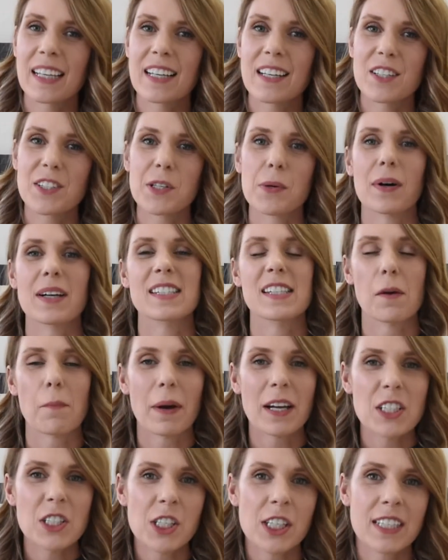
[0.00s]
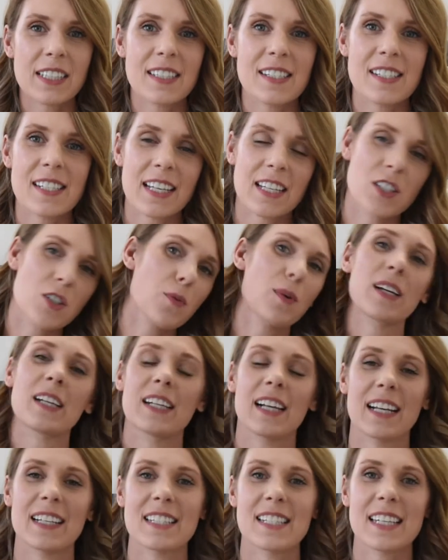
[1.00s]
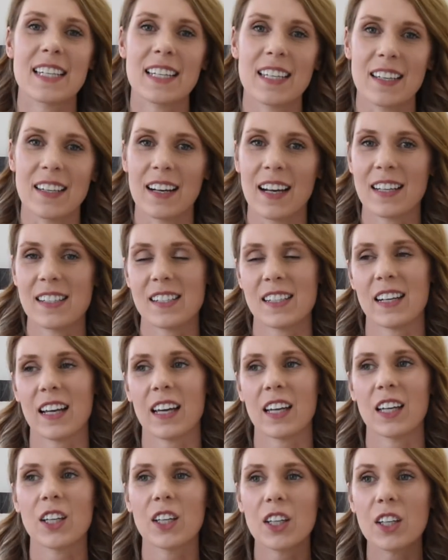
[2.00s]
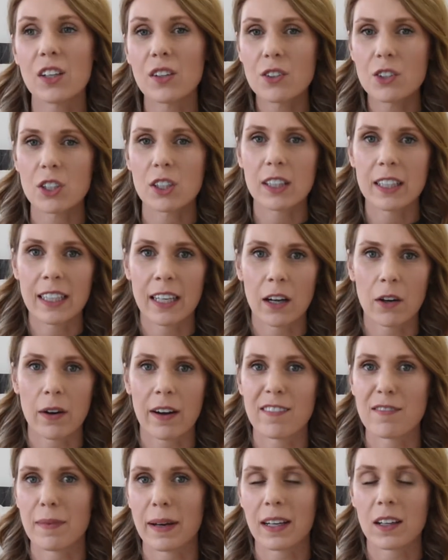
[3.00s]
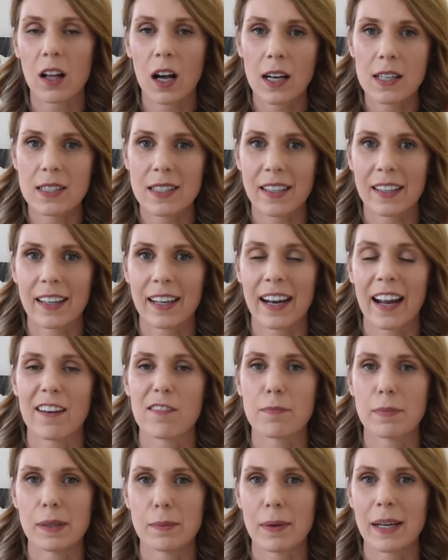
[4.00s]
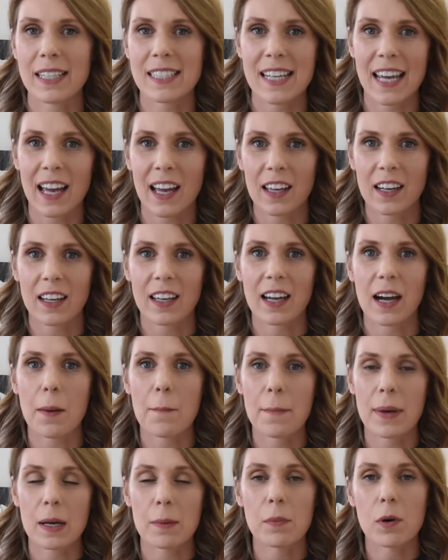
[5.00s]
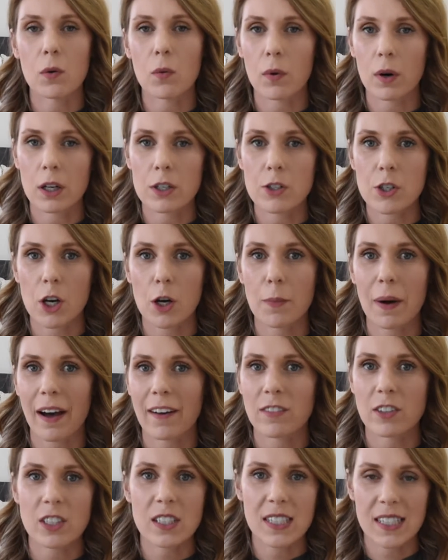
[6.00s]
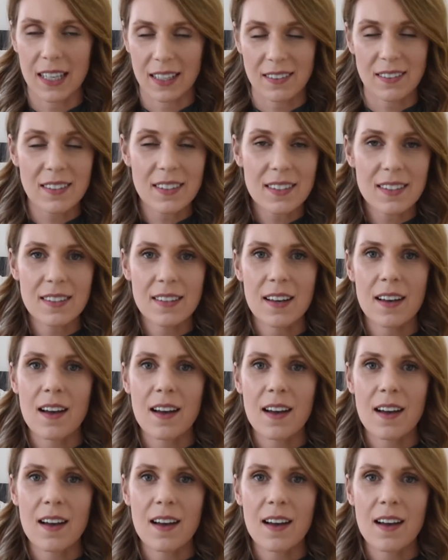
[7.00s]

So as I mentioned, in 2019 I did a huge clean out of my closet and have been maintaining a minimal wardrobe ever since.